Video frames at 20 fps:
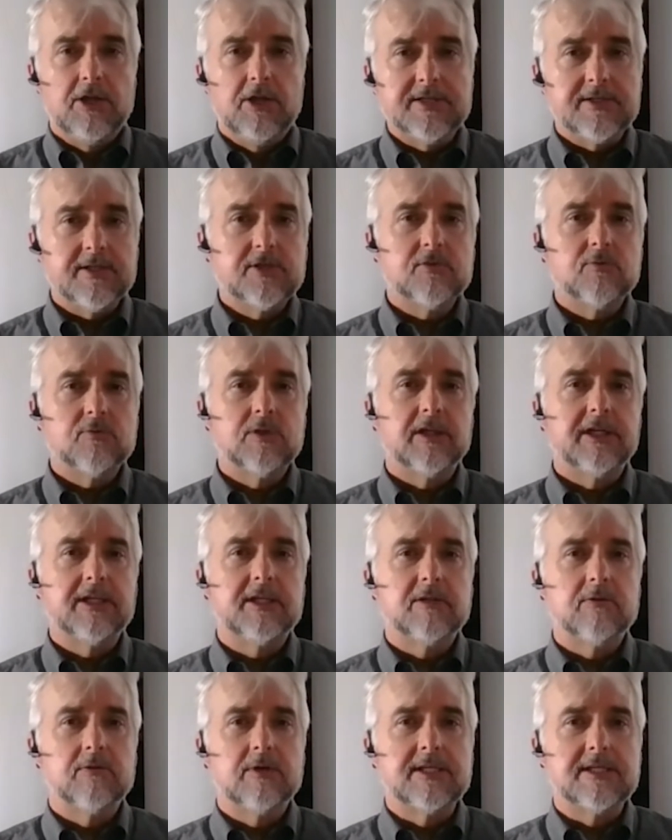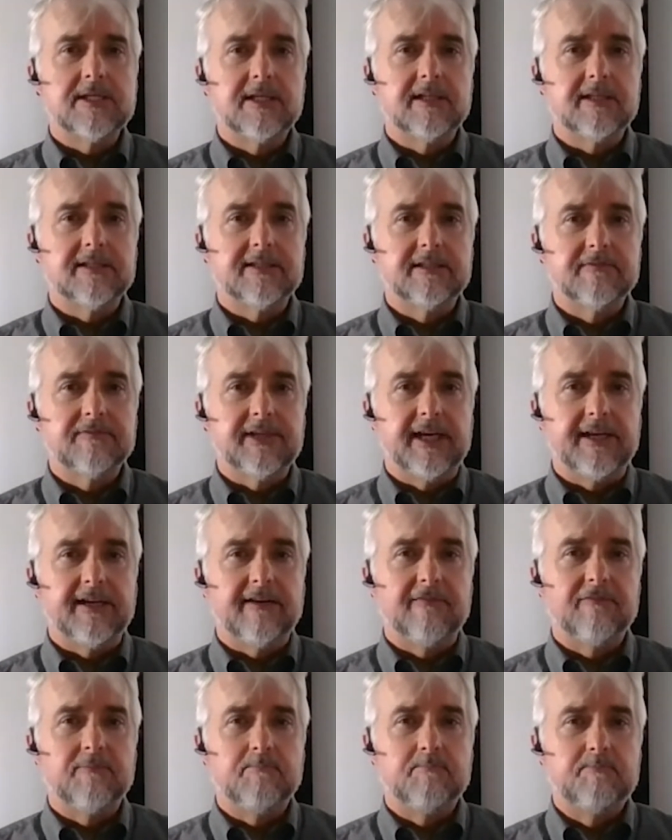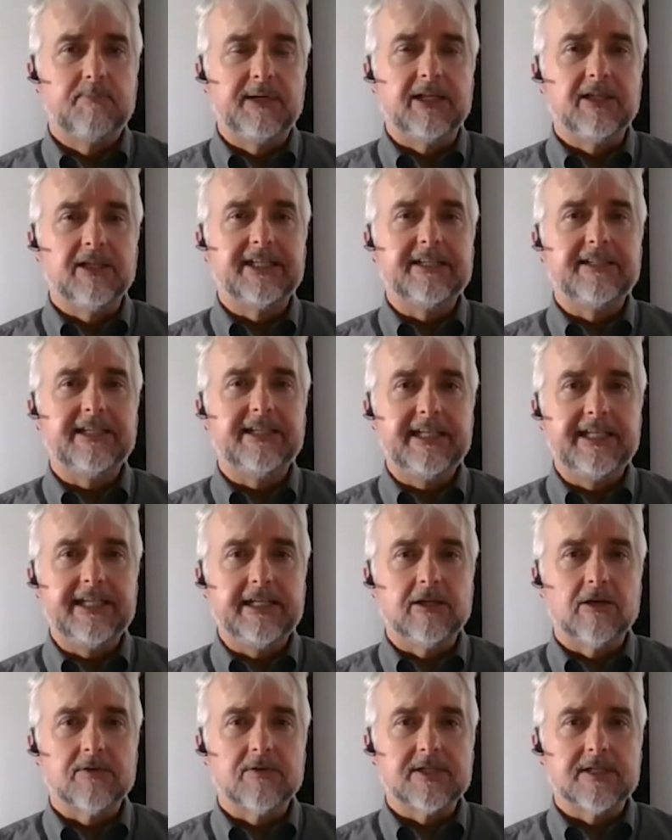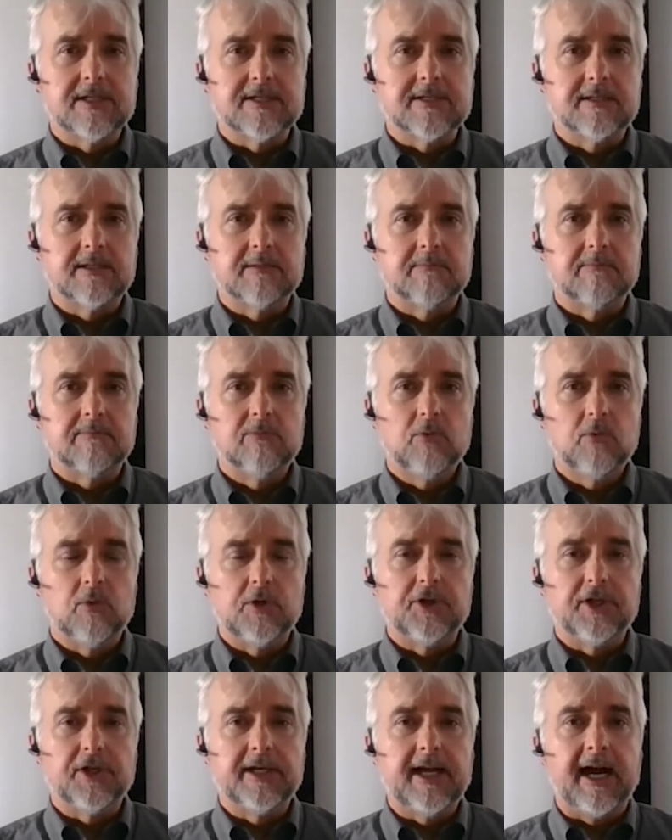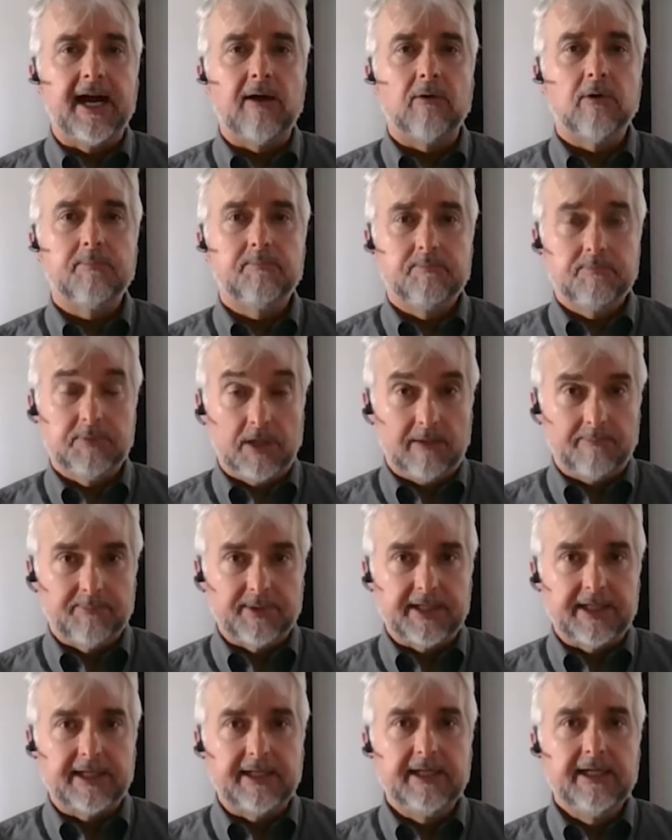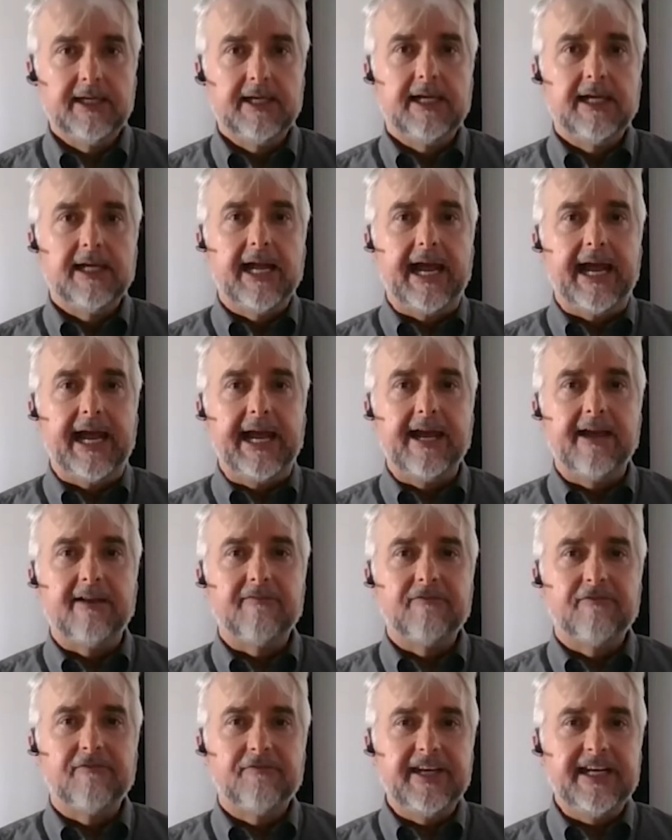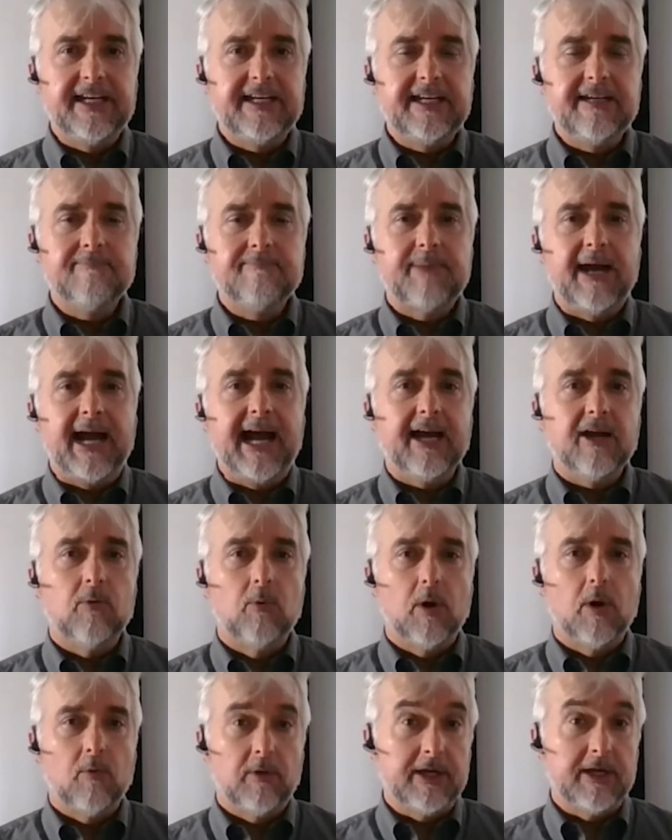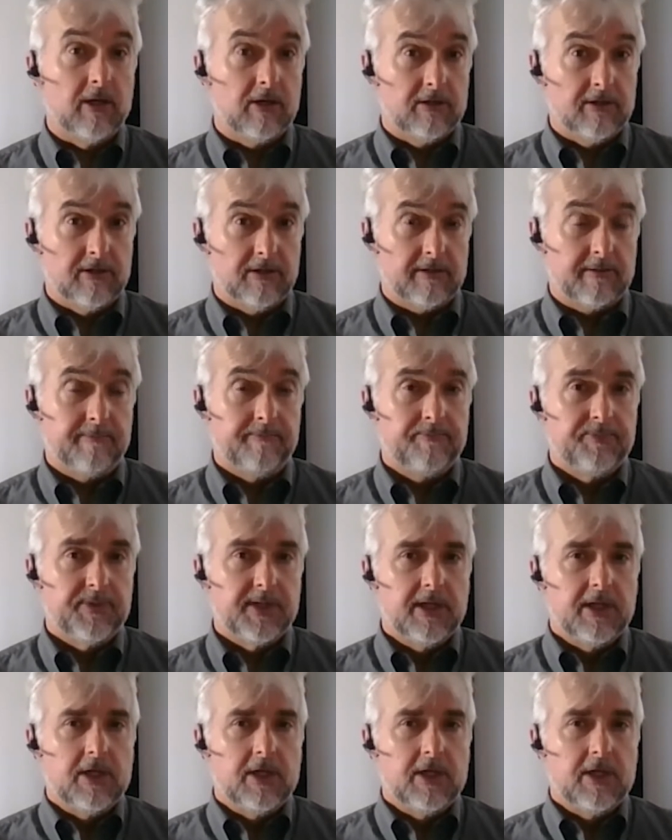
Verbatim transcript: This is really the result of kind of building the ecosystem within our company and feeding back what we learn.